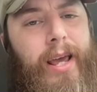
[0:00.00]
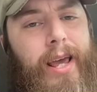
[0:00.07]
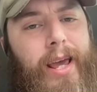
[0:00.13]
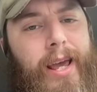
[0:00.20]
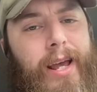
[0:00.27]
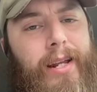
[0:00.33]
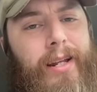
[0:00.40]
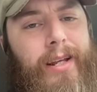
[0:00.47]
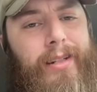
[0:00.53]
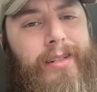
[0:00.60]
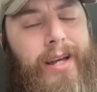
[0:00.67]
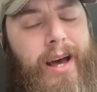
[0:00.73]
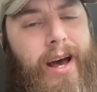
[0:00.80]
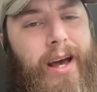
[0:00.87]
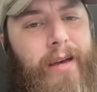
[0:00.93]
in
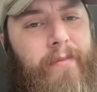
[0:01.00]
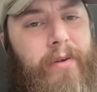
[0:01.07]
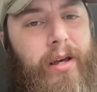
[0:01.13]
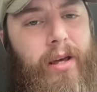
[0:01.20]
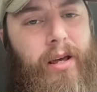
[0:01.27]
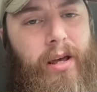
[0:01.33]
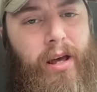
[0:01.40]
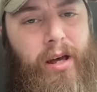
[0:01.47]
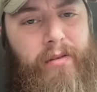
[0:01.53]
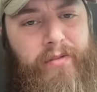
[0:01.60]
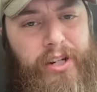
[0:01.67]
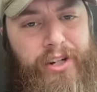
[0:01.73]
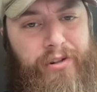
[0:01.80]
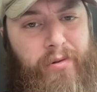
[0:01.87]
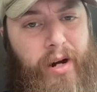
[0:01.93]
time
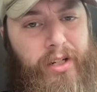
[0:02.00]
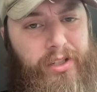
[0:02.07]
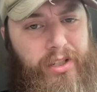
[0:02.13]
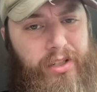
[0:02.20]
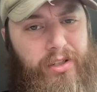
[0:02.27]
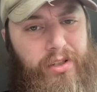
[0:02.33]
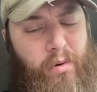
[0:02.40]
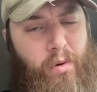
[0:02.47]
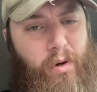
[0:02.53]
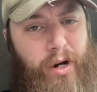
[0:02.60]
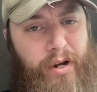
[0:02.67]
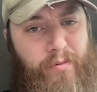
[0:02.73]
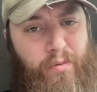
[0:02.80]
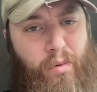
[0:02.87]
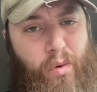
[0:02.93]
of a crisis
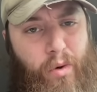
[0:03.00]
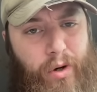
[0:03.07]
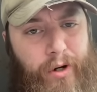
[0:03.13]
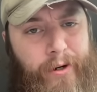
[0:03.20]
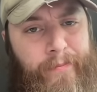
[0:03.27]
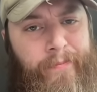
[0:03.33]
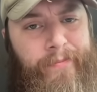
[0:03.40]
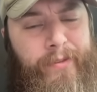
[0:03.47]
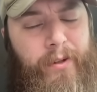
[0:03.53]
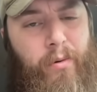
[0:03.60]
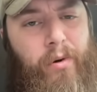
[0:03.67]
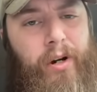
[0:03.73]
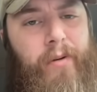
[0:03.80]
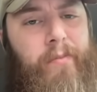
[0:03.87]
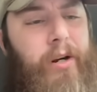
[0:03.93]
or a war
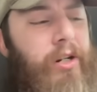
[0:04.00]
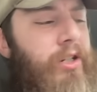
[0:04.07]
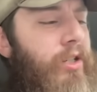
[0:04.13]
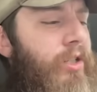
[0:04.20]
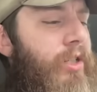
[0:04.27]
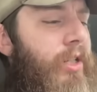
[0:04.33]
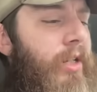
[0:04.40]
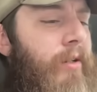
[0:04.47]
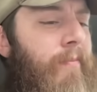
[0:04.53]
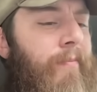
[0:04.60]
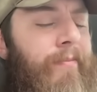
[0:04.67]
or an emergency.